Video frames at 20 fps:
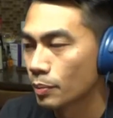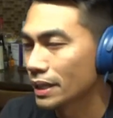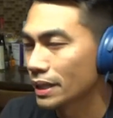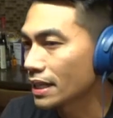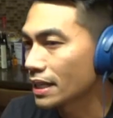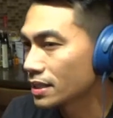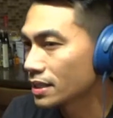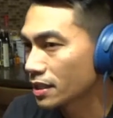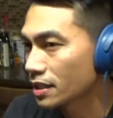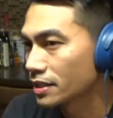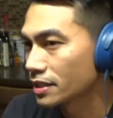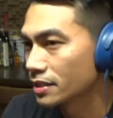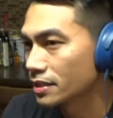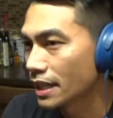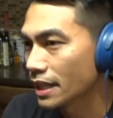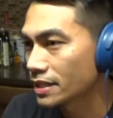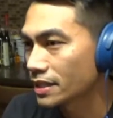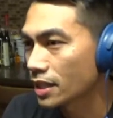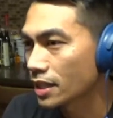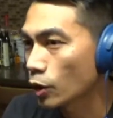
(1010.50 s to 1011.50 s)
But that's
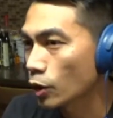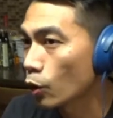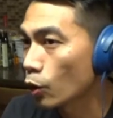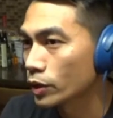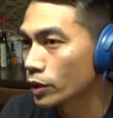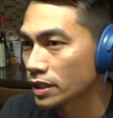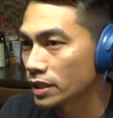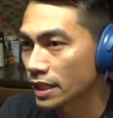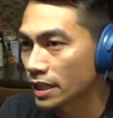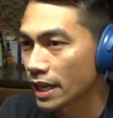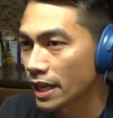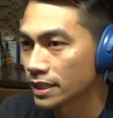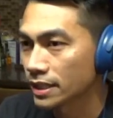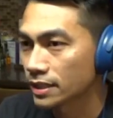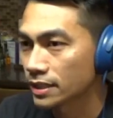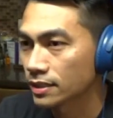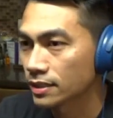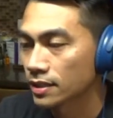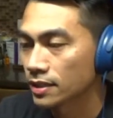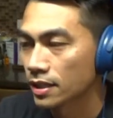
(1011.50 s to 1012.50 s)
not always the
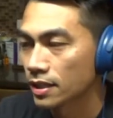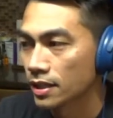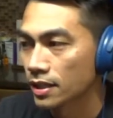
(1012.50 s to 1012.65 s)
case.